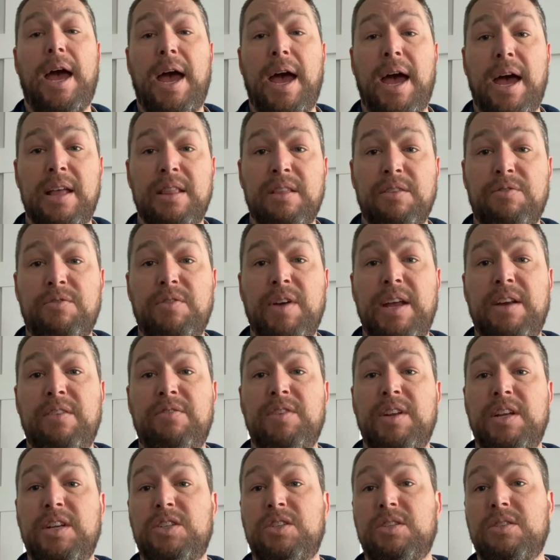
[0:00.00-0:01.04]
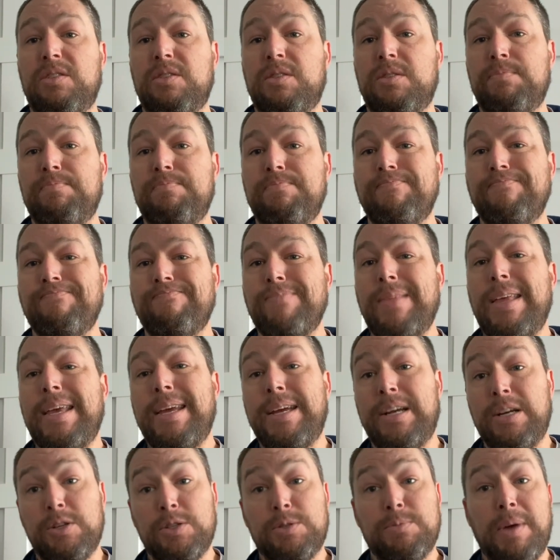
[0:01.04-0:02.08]
and the Fate of Nations.
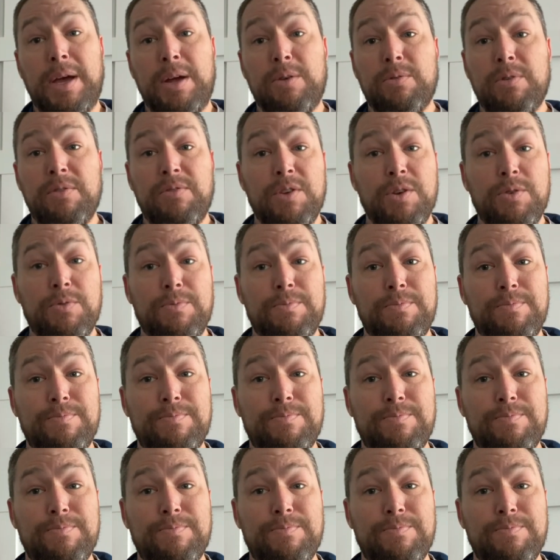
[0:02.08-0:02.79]
Here's my review.